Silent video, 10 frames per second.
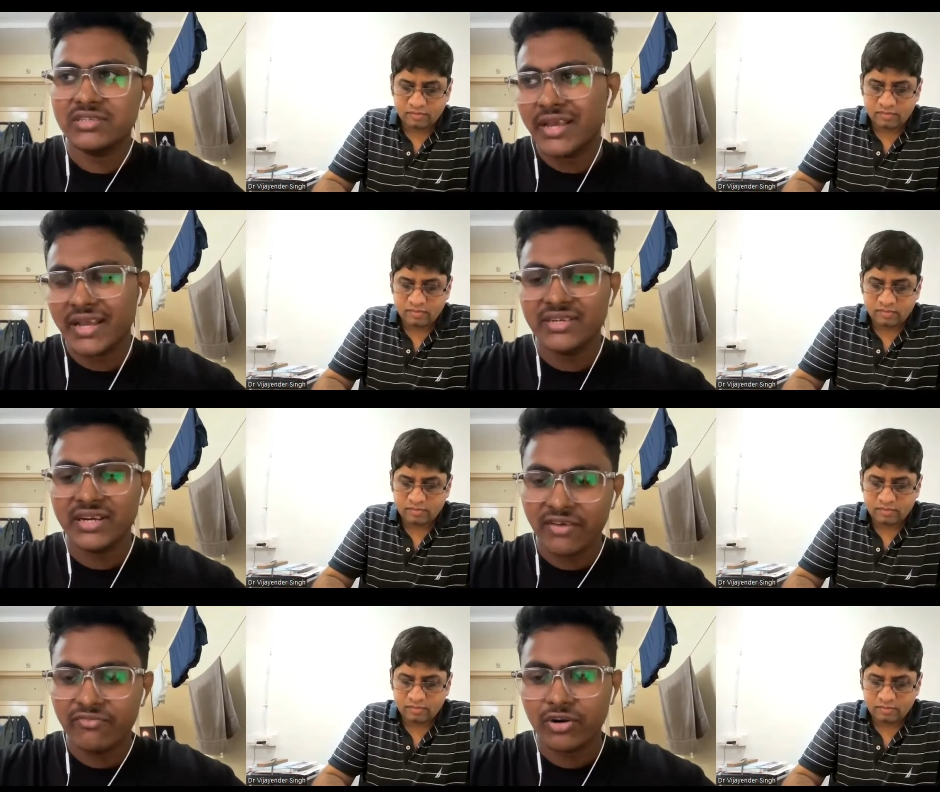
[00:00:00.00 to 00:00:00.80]
Speaker 1: Like I said, I
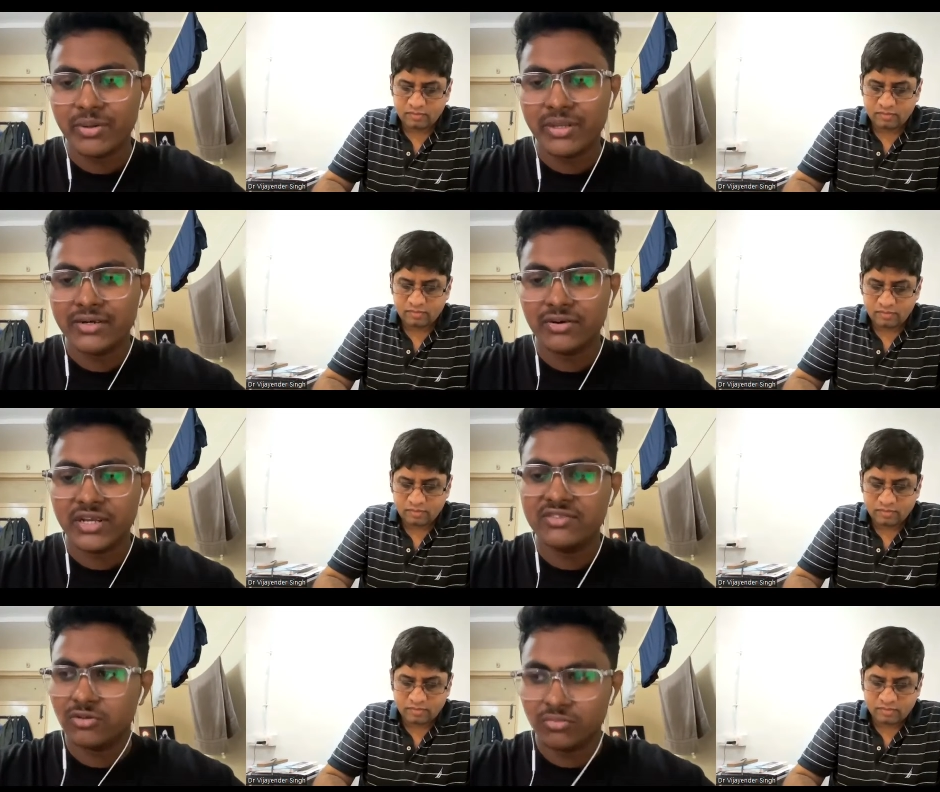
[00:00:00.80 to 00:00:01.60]
am from
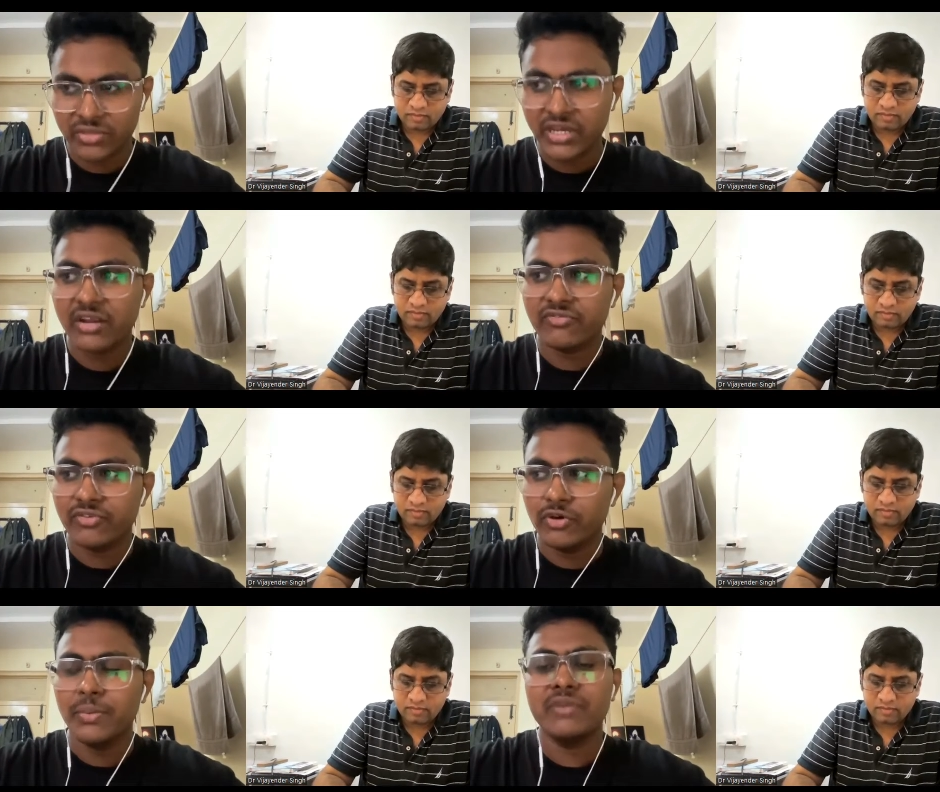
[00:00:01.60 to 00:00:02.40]
electronics, so there are few
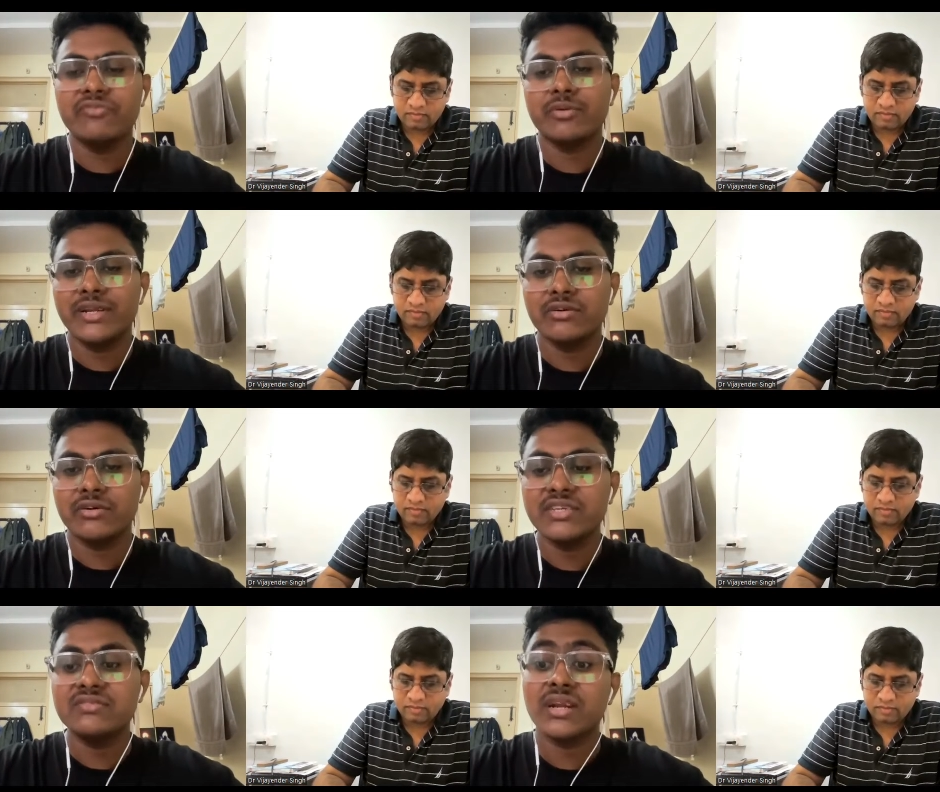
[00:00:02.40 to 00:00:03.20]
people from
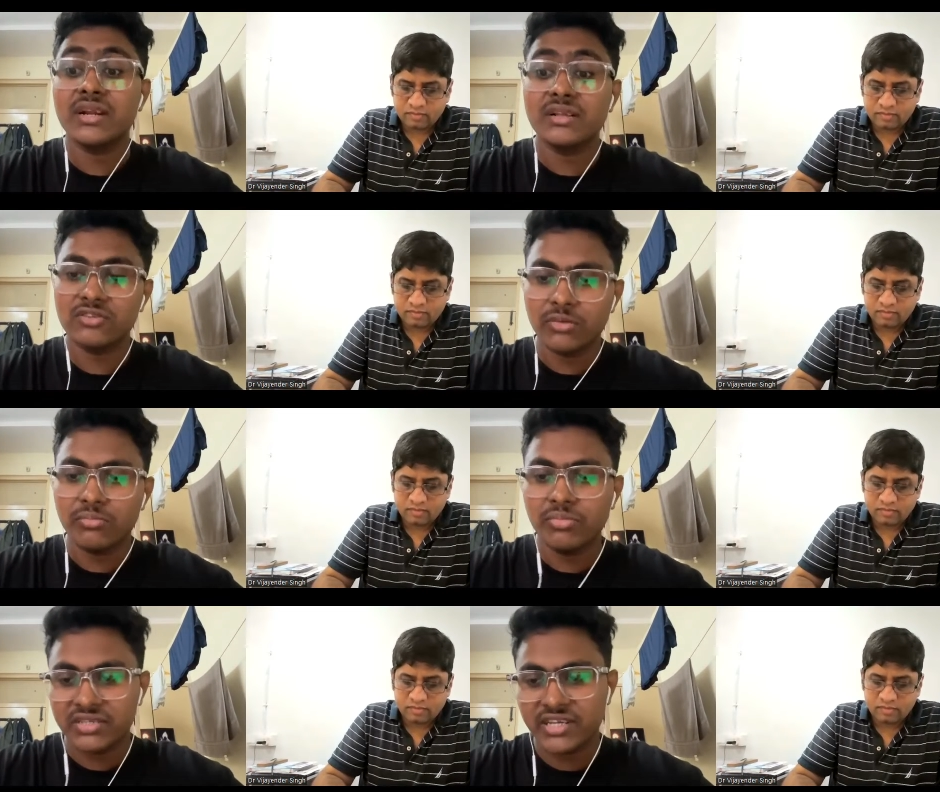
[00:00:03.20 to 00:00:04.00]
electronics. There are also
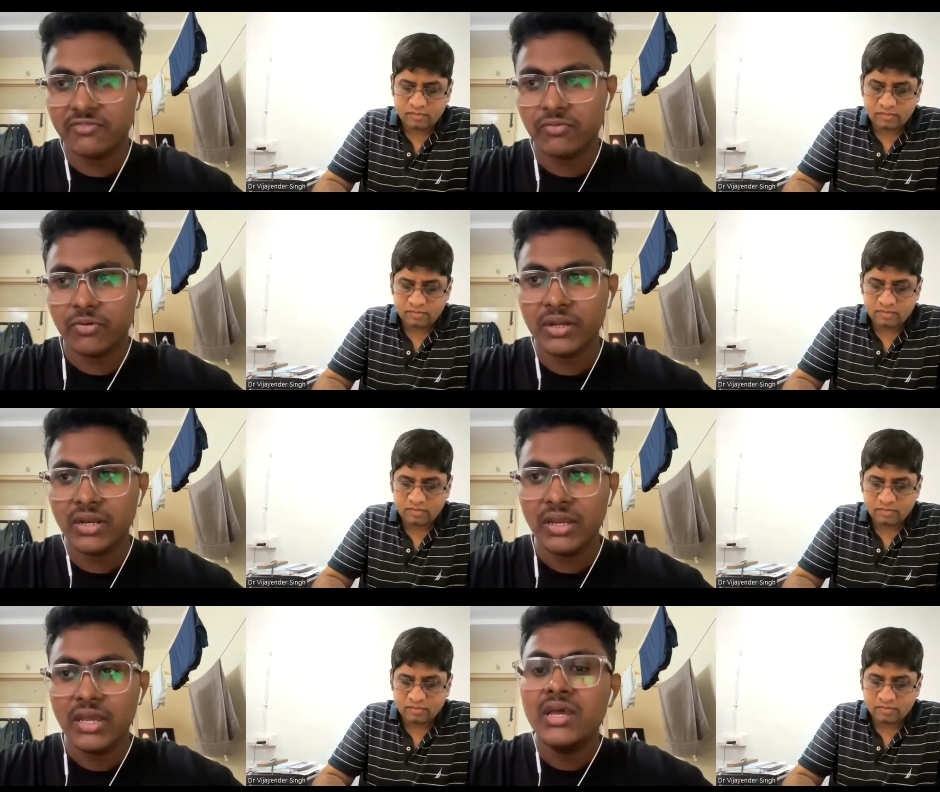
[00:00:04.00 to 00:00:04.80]
computer science people,
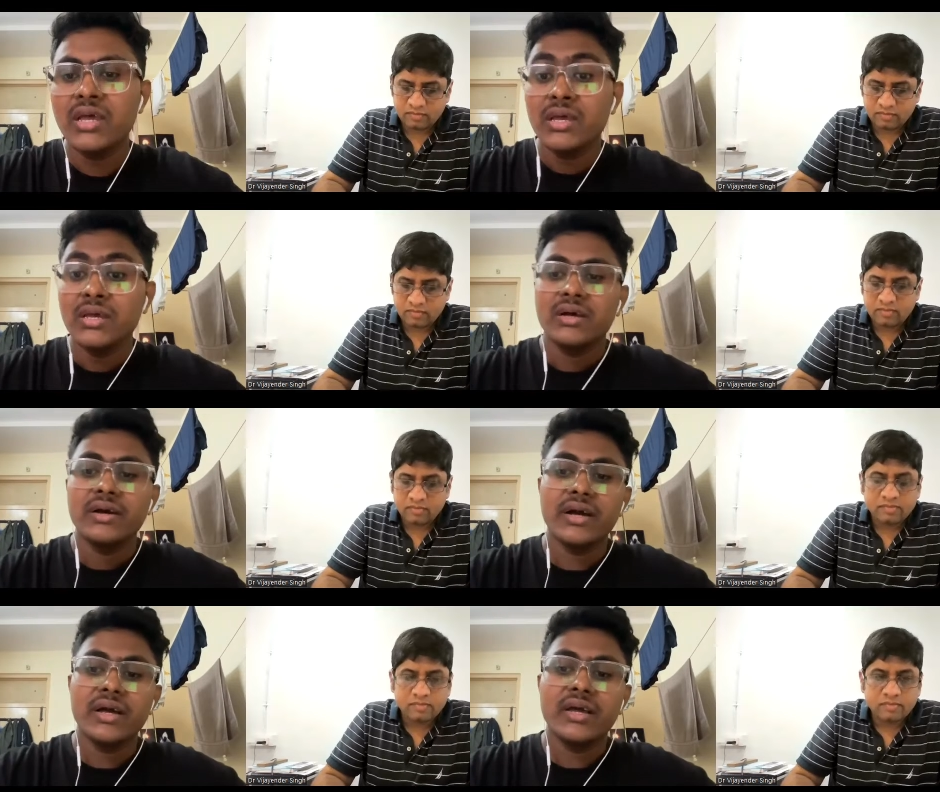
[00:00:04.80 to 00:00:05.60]

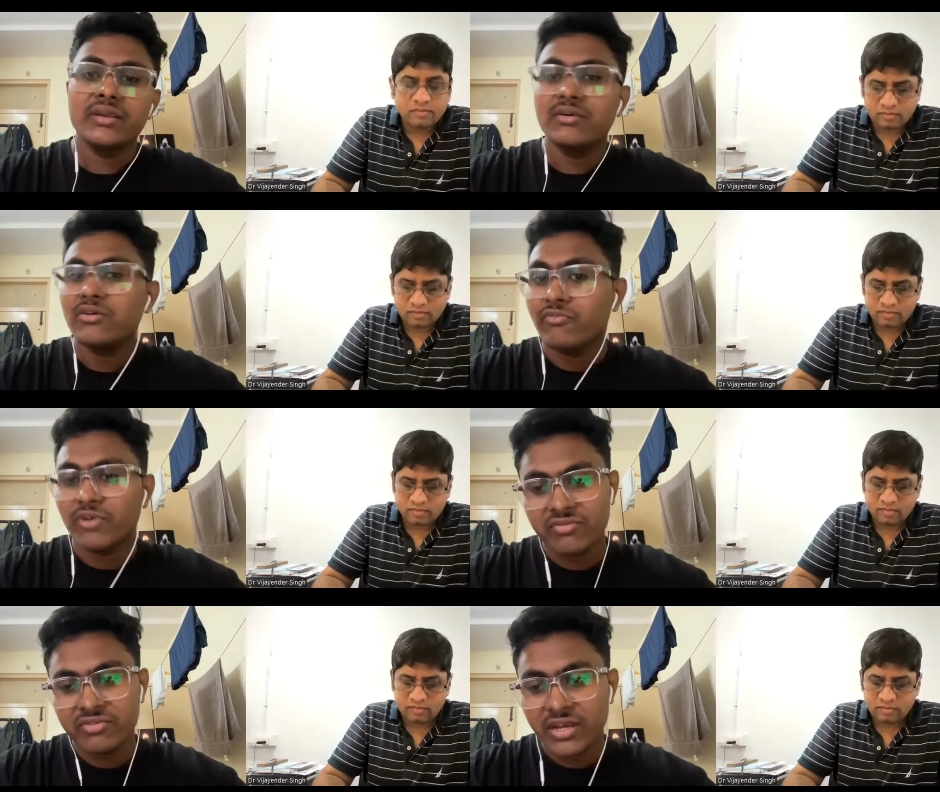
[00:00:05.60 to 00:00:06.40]
and one
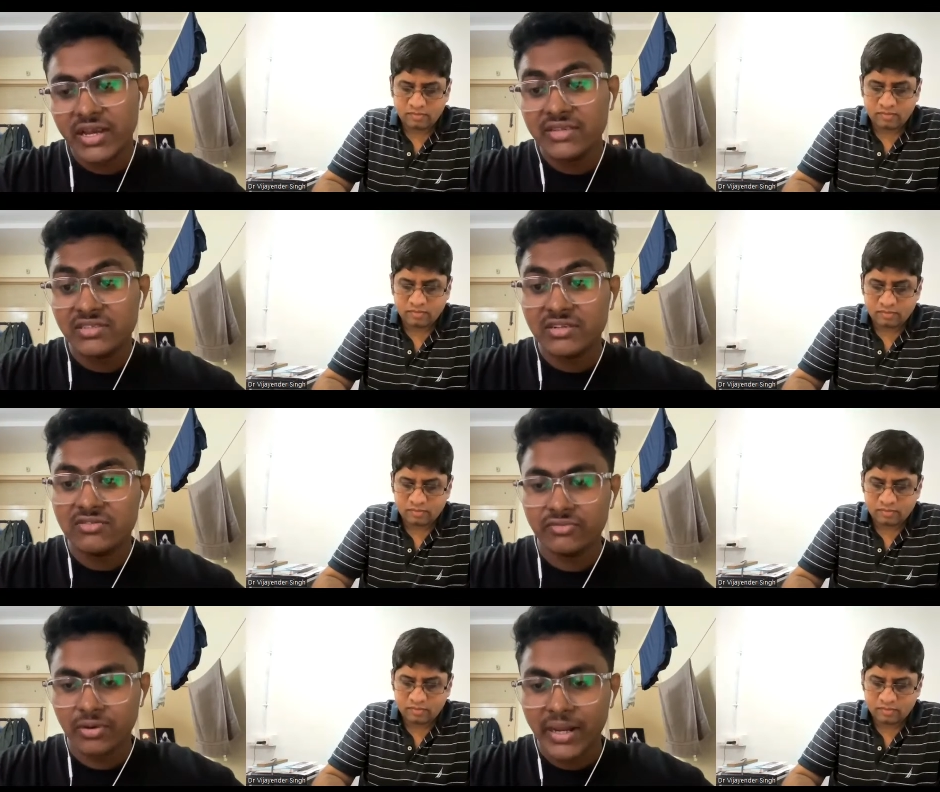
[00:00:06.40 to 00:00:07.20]
of the guys is also from